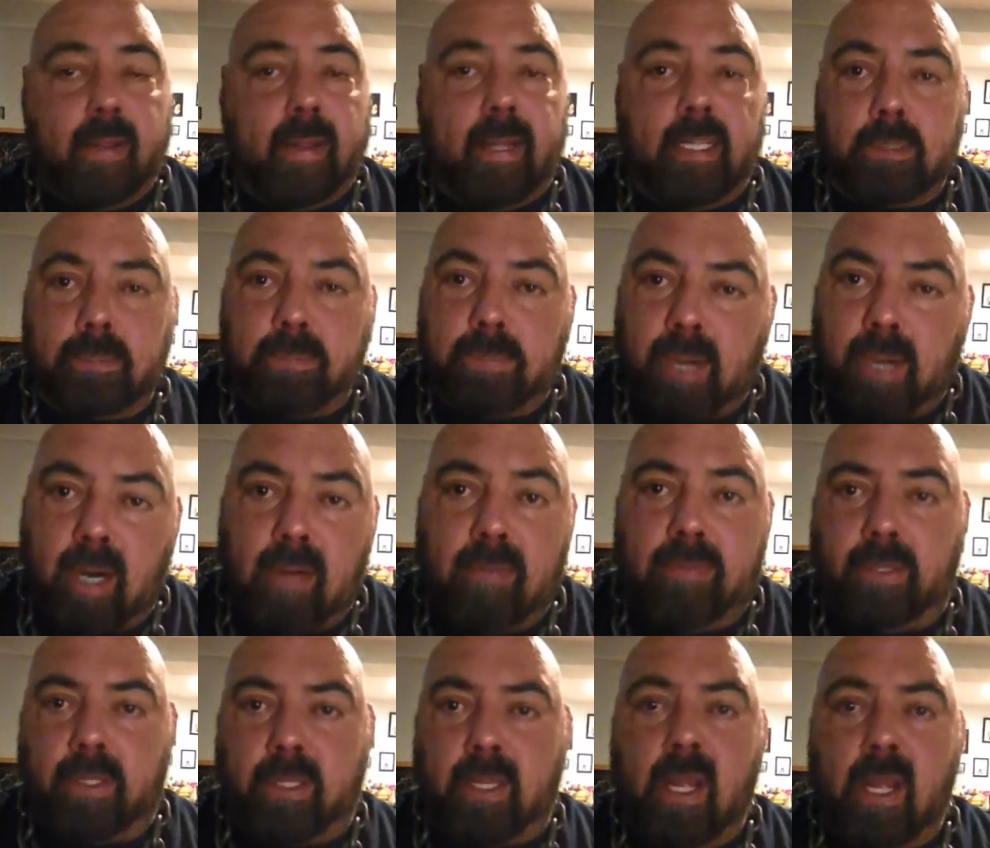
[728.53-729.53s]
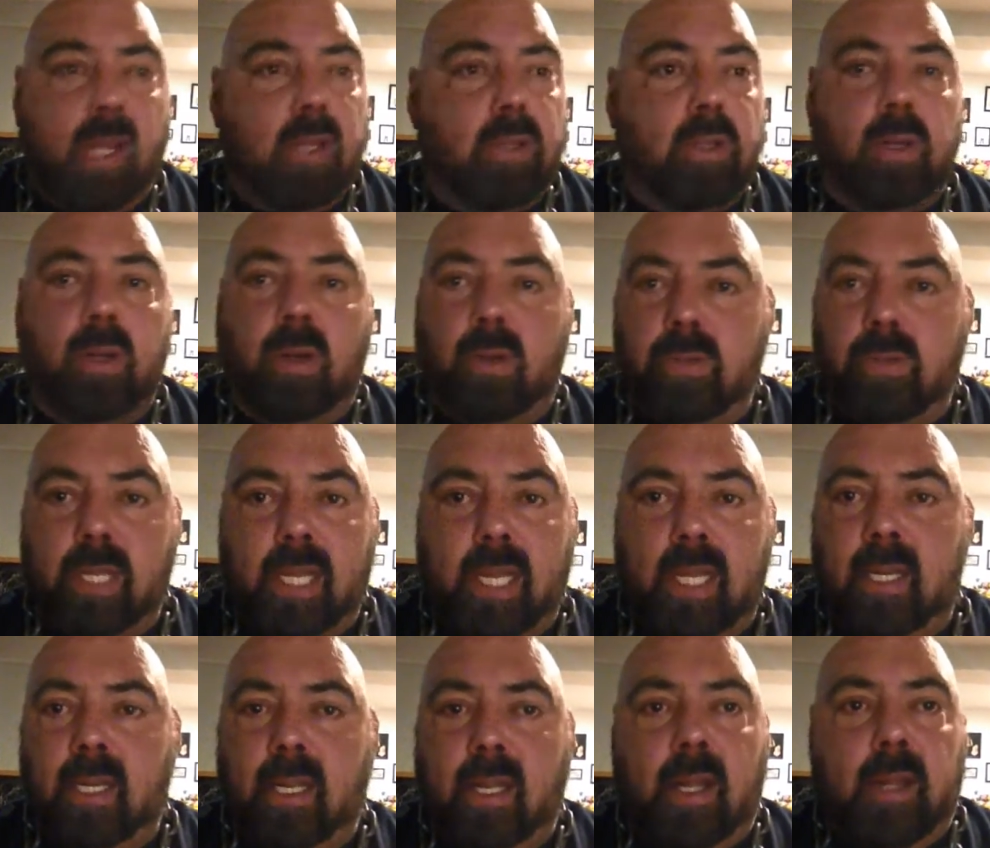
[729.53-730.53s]
It's perfect. You don't
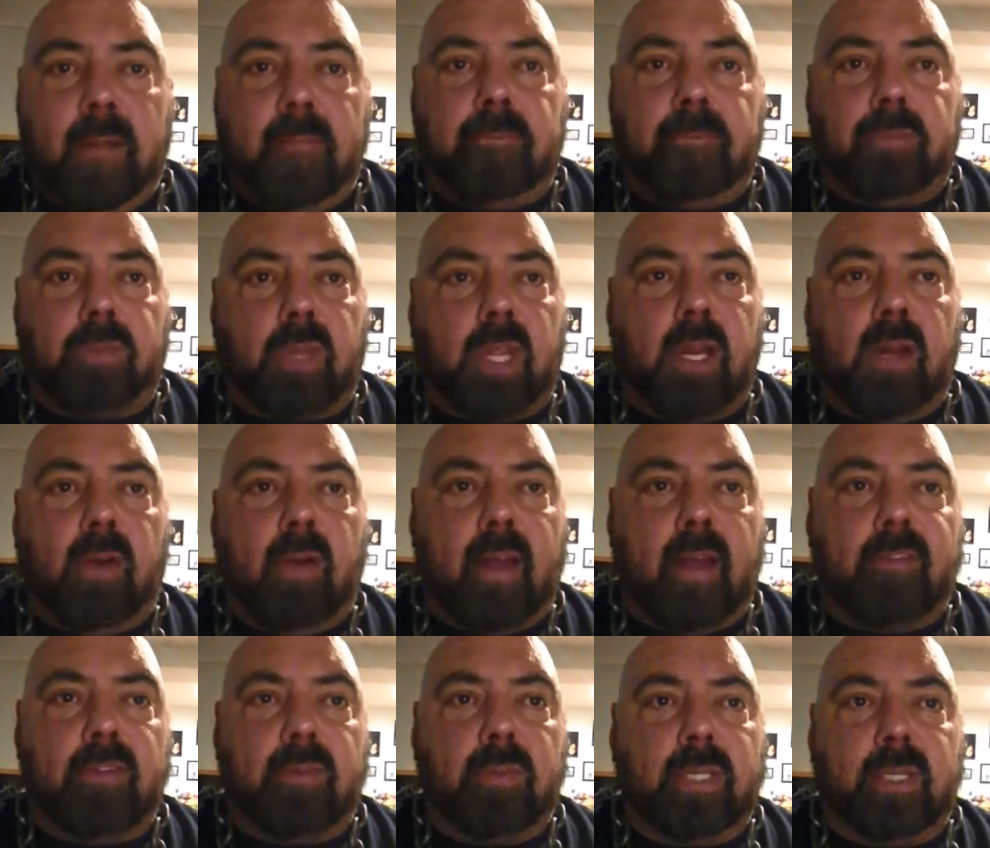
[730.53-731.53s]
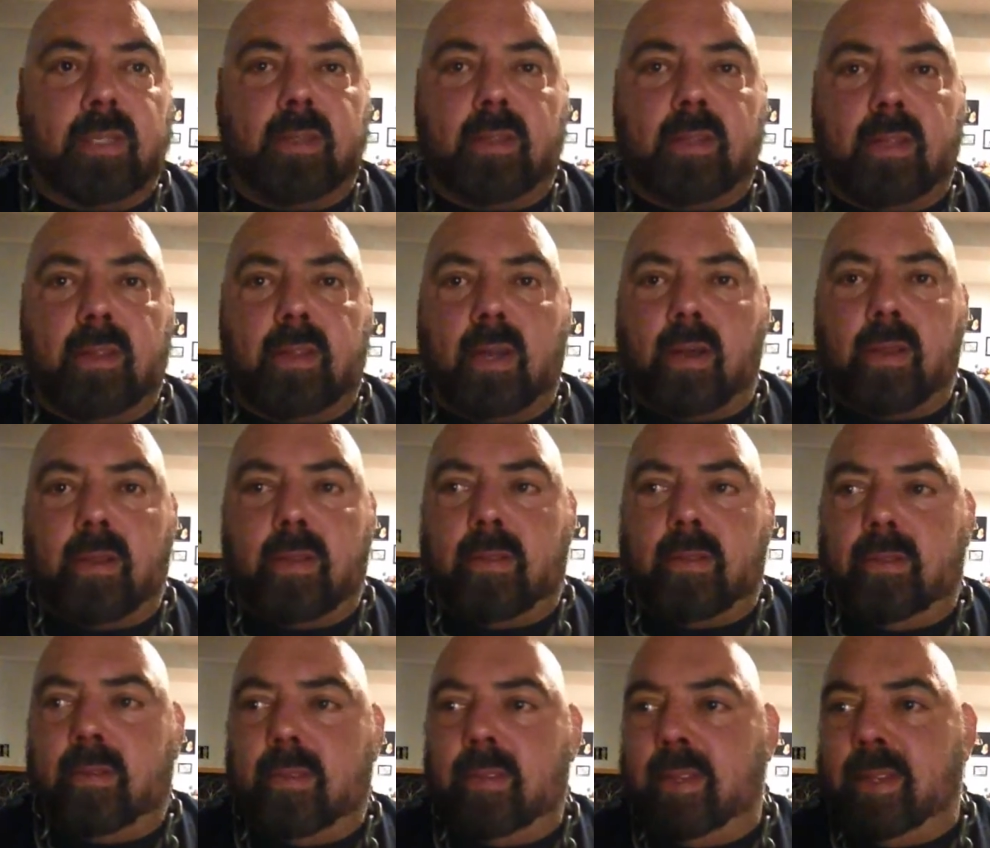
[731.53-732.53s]
need, everyone
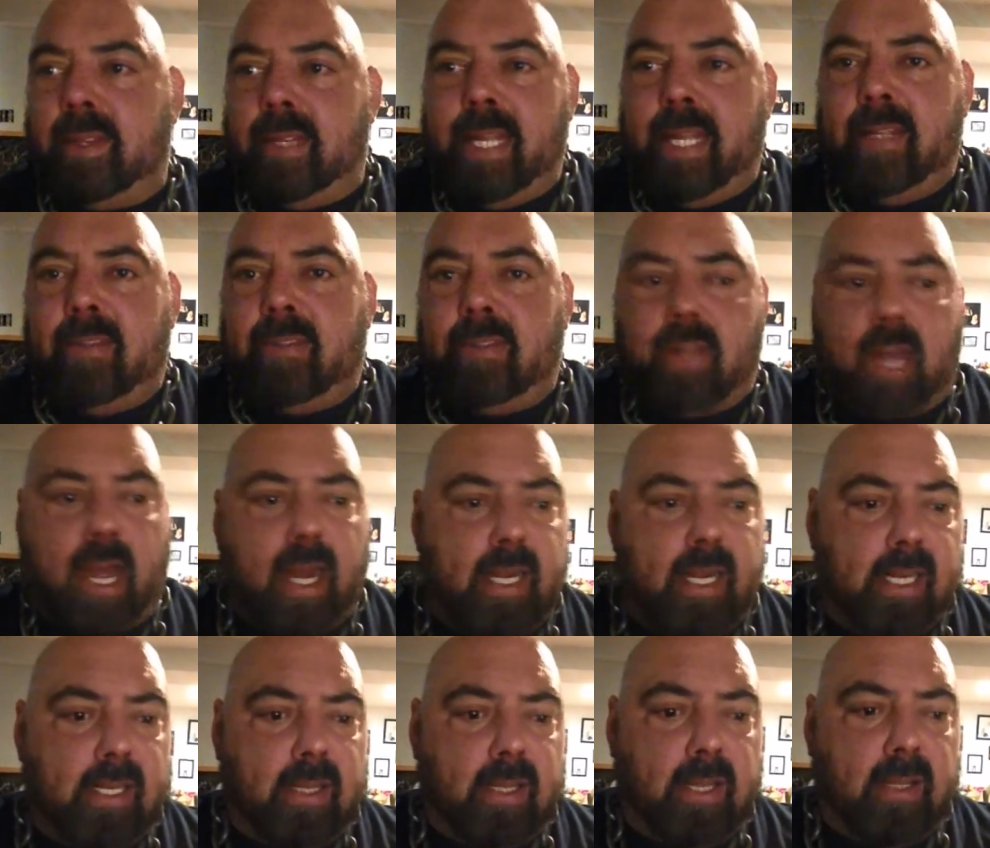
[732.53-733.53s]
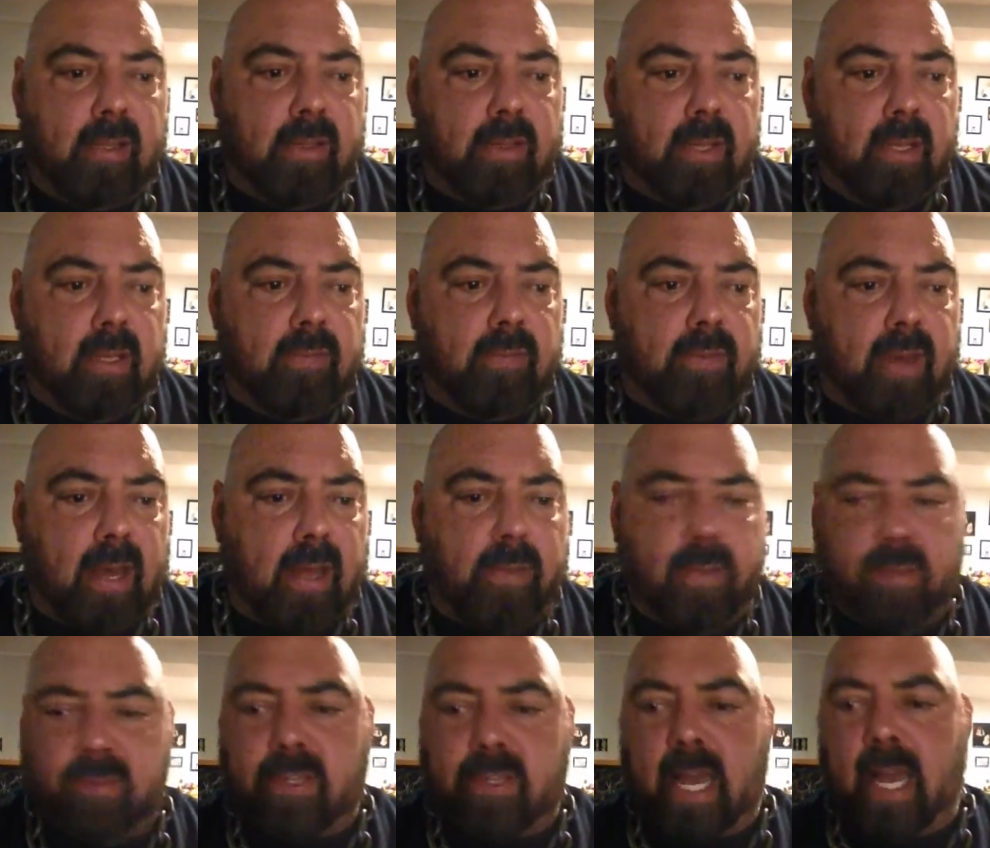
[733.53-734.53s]
needs, I need to
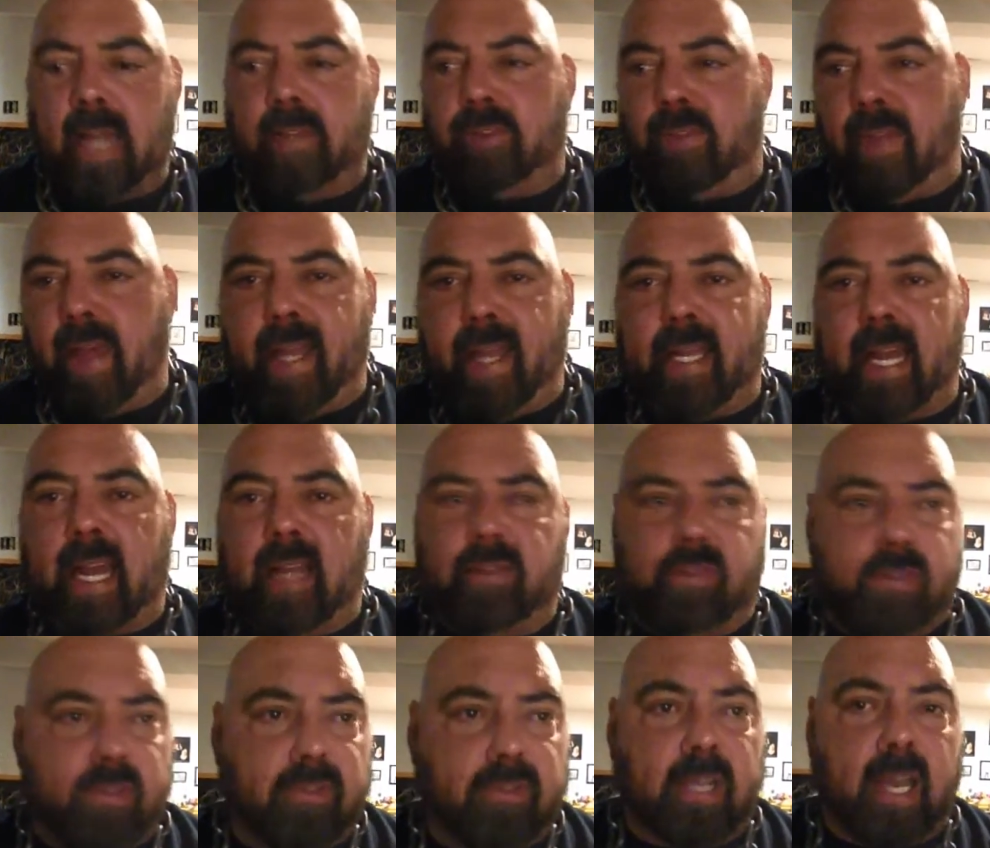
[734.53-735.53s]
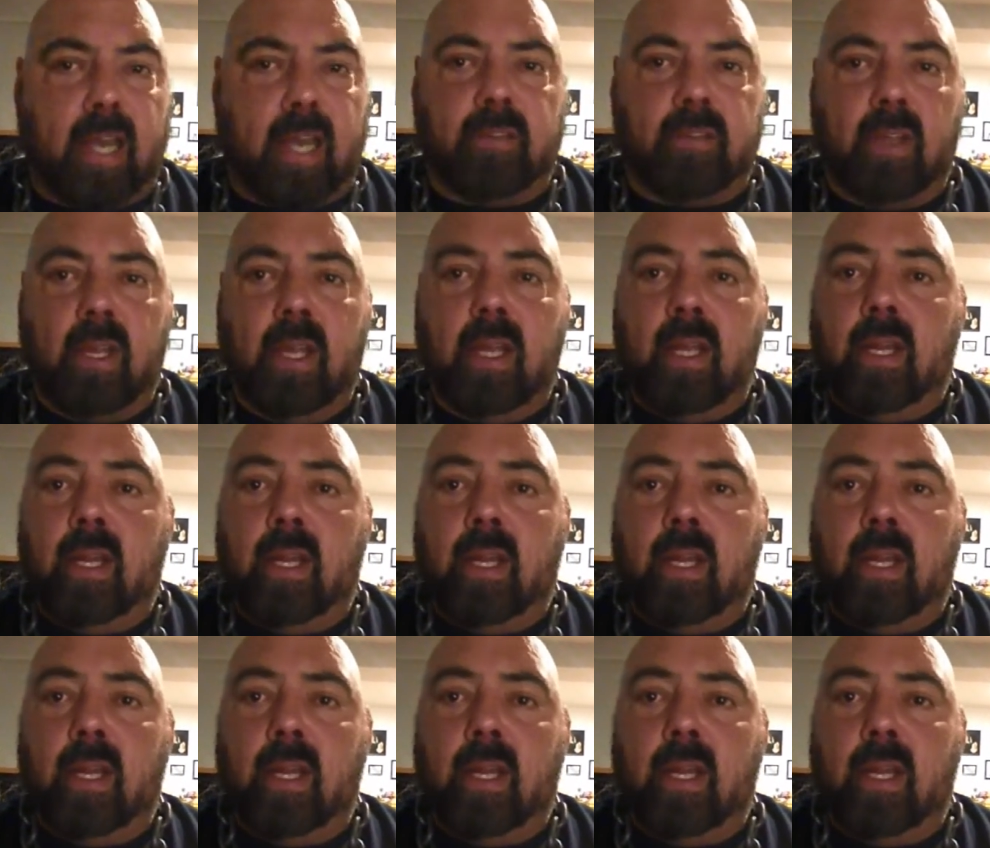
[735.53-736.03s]
follow this guy's or that guy's or this guy's.